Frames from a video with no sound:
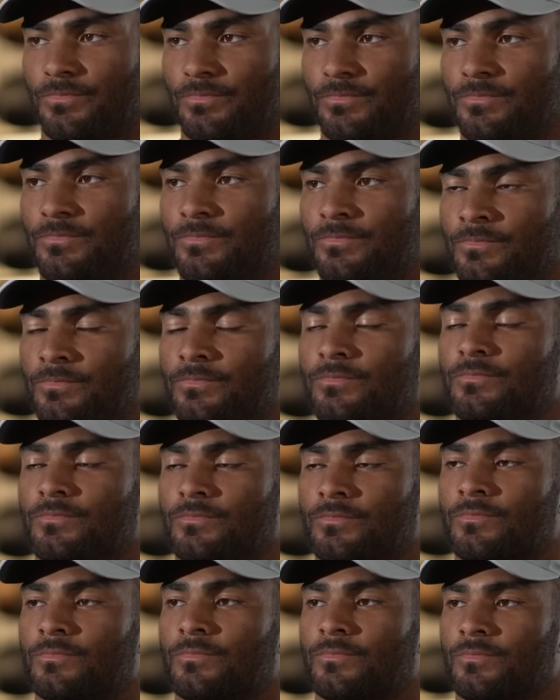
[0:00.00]
Can you expand
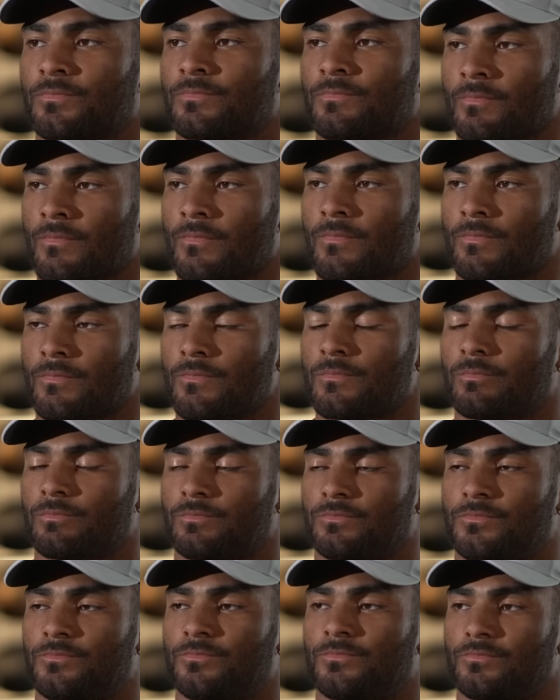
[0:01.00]
on that? What is it? The
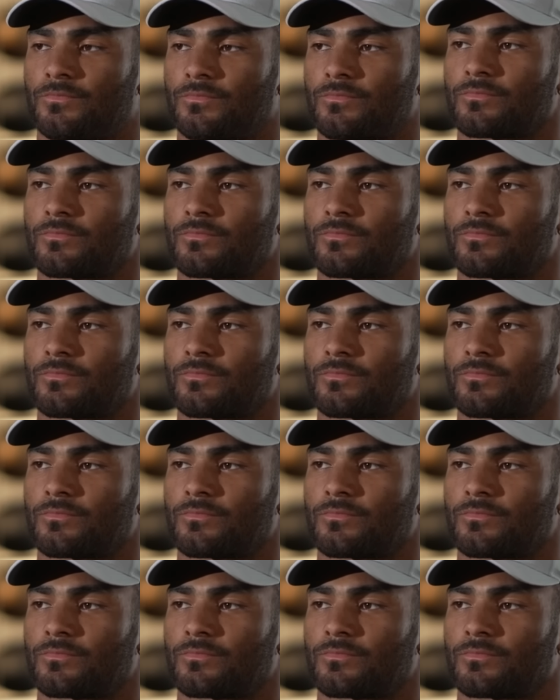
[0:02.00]
way they look